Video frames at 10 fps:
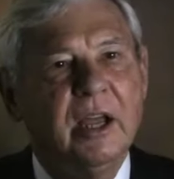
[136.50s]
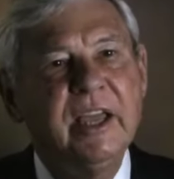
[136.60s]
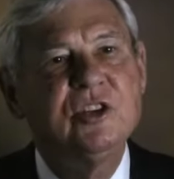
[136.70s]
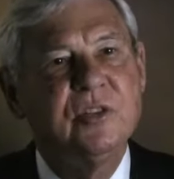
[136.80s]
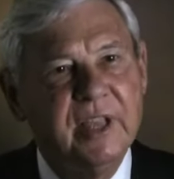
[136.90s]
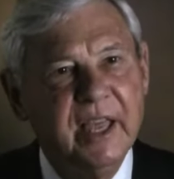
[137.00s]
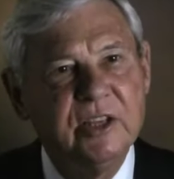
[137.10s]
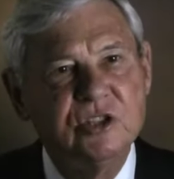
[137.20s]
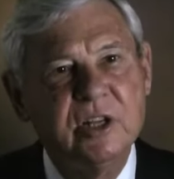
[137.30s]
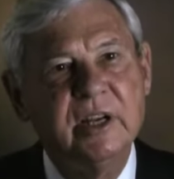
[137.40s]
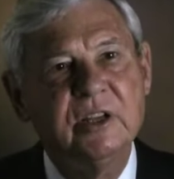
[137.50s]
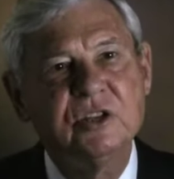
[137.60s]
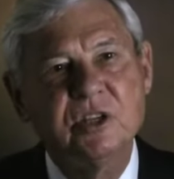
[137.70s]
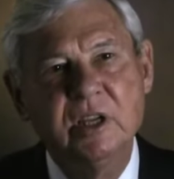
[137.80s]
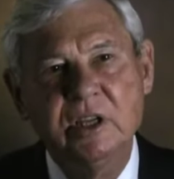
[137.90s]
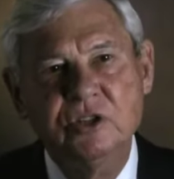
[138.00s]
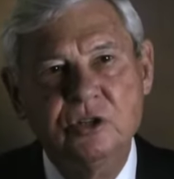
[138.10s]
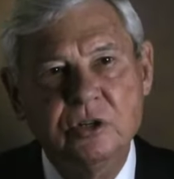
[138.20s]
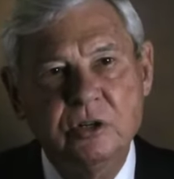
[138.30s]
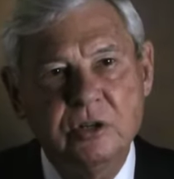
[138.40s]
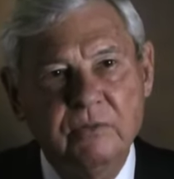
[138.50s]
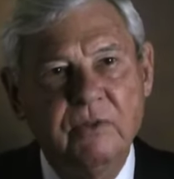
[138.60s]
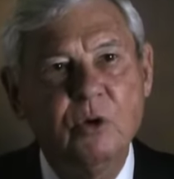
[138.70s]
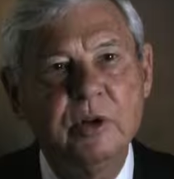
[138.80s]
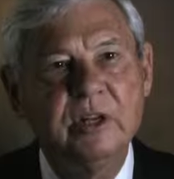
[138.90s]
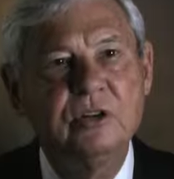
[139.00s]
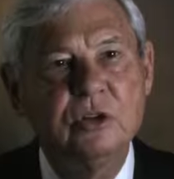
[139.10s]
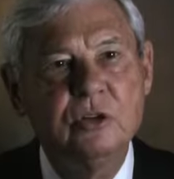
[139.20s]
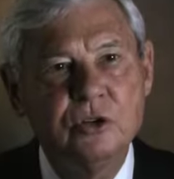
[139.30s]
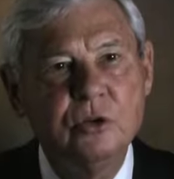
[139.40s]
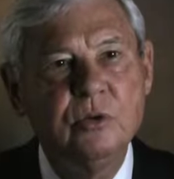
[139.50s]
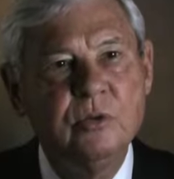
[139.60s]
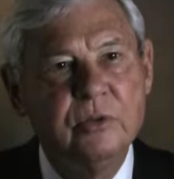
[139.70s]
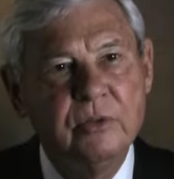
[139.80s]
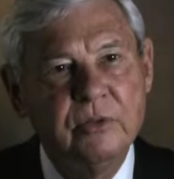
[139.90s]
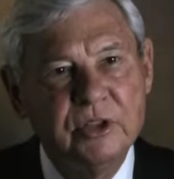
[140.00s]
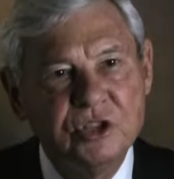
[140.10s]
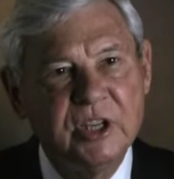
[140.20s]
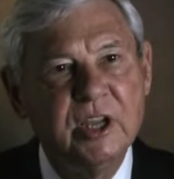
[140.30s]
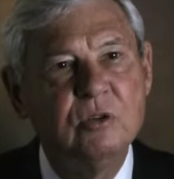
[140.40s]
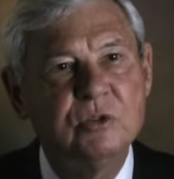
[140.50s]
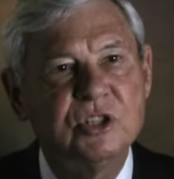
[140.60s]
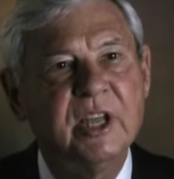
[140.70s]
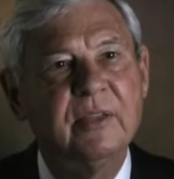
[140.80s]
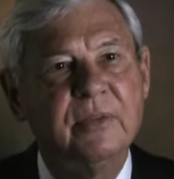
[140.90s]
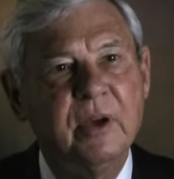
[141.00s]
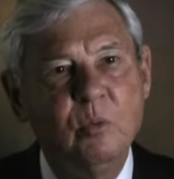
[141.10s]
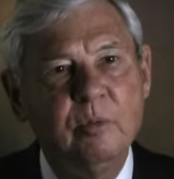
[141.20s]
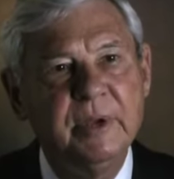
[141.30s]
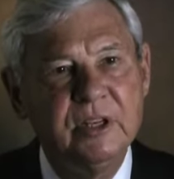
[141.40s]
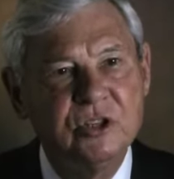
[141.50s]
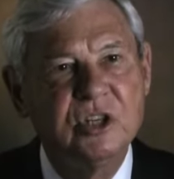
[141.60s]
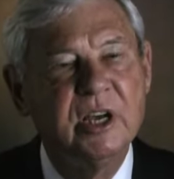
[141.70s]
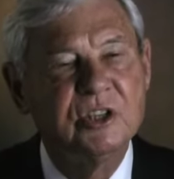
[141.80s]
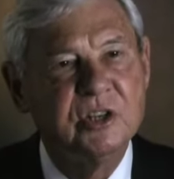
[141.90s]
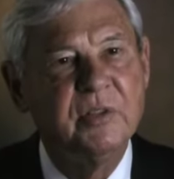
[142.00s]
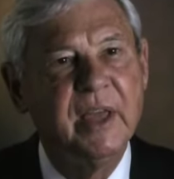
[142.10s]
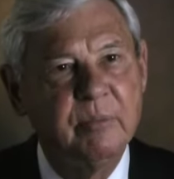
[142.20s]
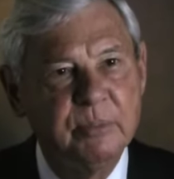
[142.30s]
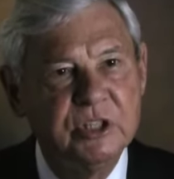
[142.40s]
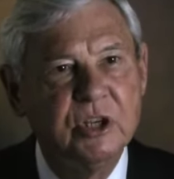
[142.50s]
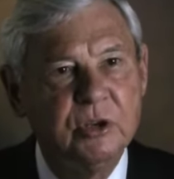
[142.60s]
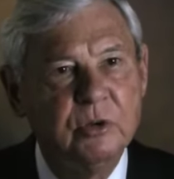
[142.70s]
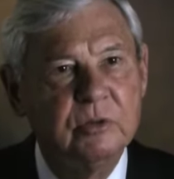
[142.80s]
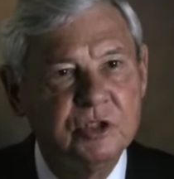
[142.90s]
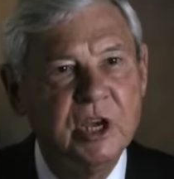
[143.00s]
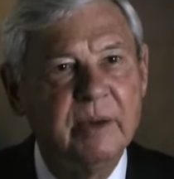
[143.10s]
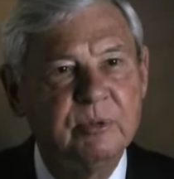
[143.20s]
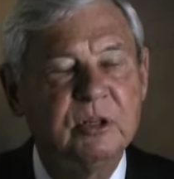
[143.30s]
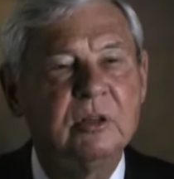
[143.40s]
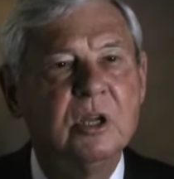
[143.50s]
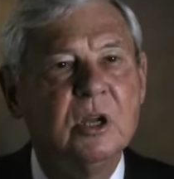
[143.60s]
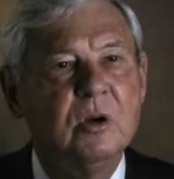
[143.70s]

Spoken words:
Each of the case studies is devoted to the skill set that will be discussed in that particular chapter.